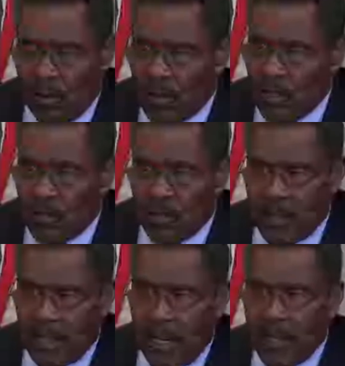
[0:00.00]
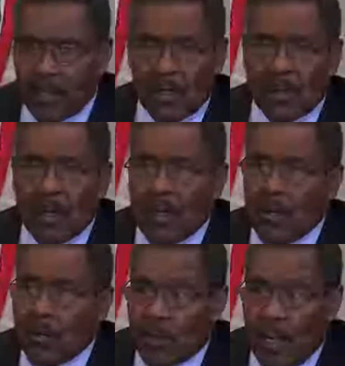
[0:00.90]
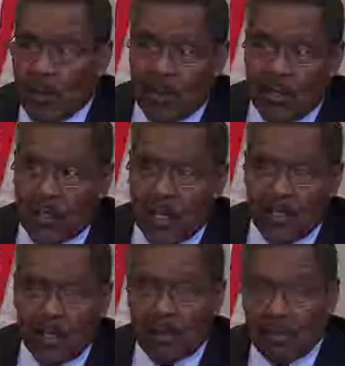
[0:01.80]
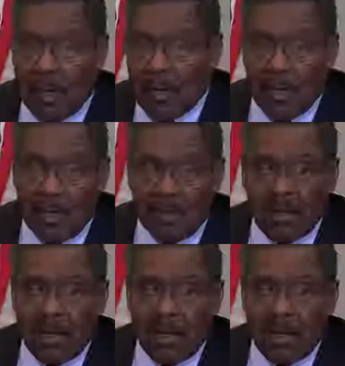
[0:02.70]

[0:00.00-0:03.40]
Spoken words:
all the issues in the case and was able to discuss it, and how they